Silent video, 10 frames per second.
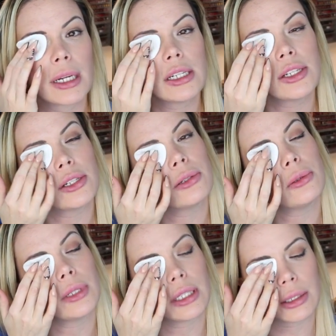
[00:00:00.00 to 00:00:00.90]
I
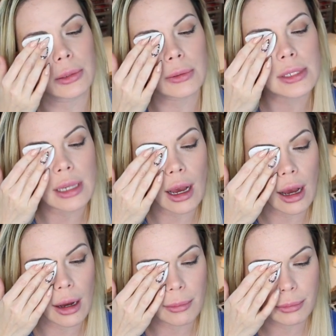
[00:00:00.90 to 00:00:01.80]
do use,
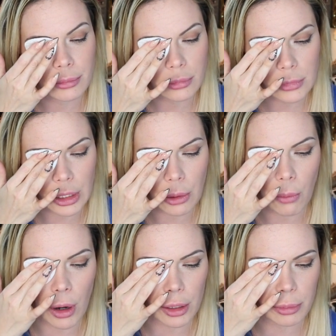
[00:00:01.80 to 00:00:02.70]
um, you know,
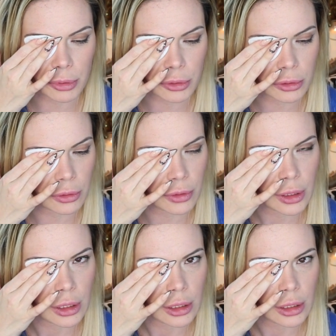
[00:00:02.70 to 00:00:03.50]
waterproof,